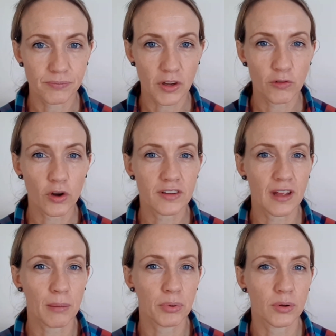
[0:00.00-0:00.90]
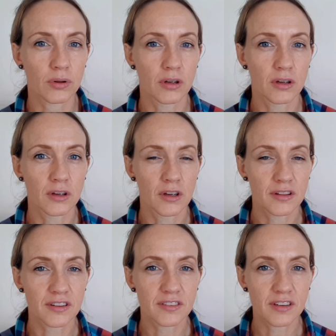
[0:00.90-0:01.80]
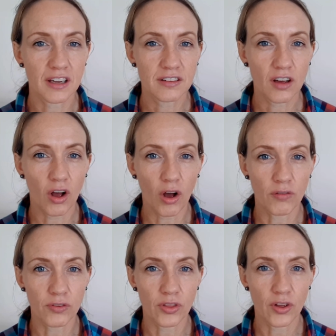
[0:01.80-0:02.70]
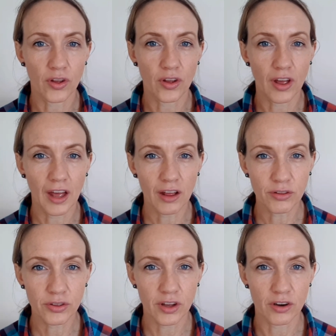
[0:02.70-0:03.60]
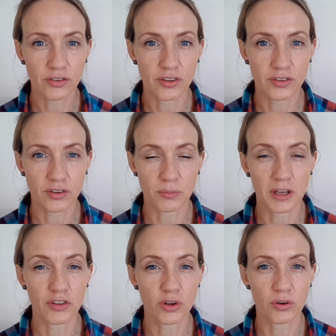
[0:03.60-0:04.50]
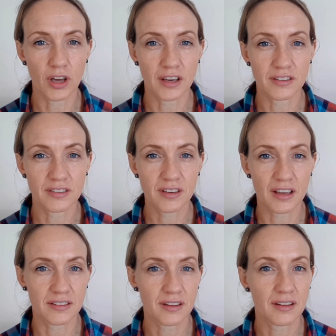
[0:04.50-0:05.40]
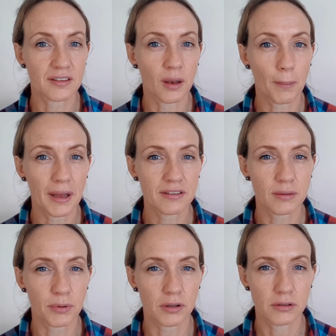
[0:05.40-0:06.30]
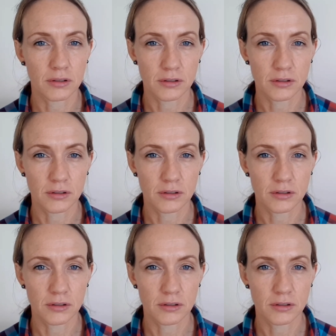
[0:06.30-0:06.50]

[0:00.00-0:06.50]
For example, the state of the healthcare system in the United States is lamentable.